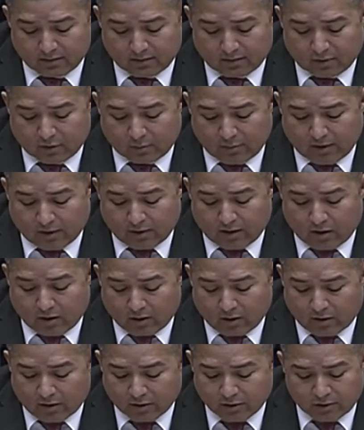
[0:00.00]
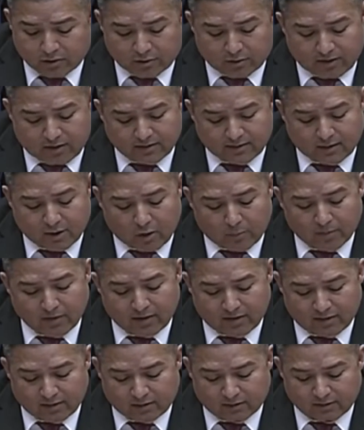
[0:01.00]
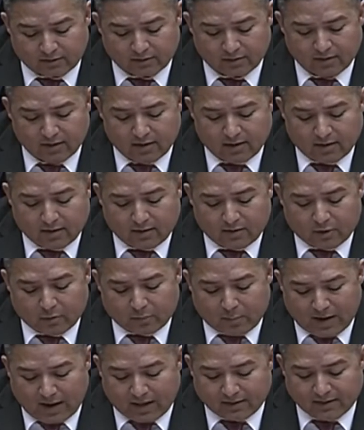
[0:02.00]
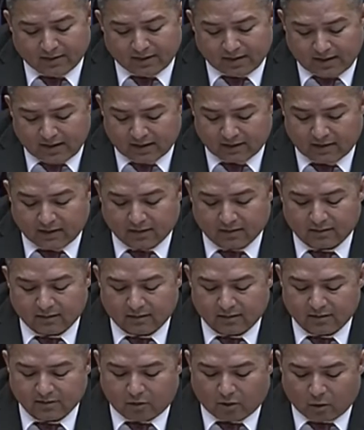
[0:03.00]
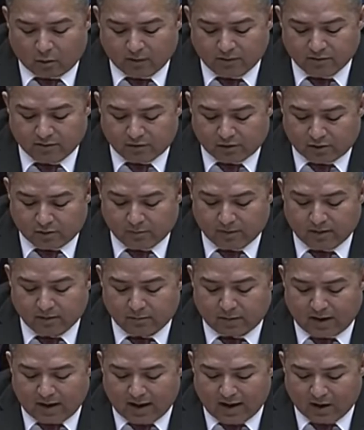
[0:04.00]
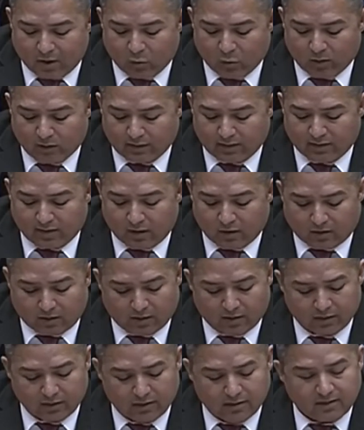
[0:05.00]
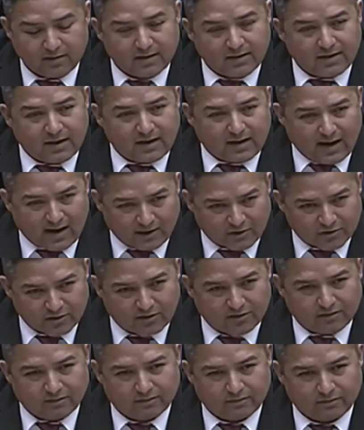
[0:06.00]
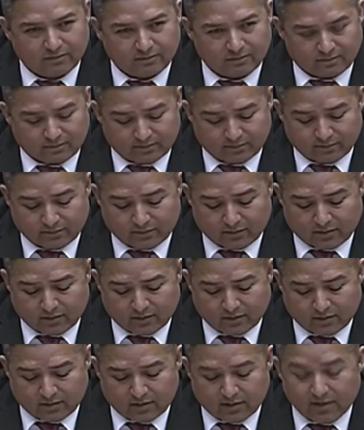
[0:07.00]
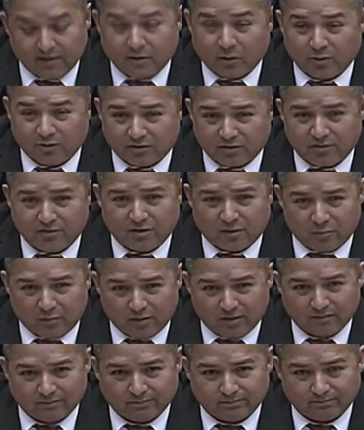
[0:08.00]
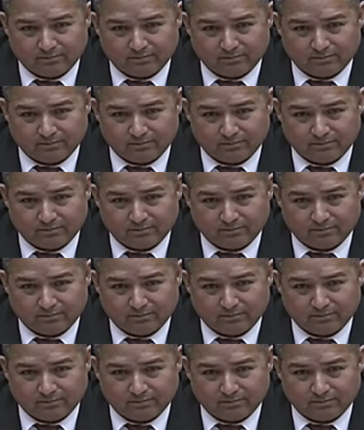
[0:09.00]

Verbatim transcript: No matter how hard you try to help an adult, their path to healing is always determined by how willing they are to take action. Adults are stubborn.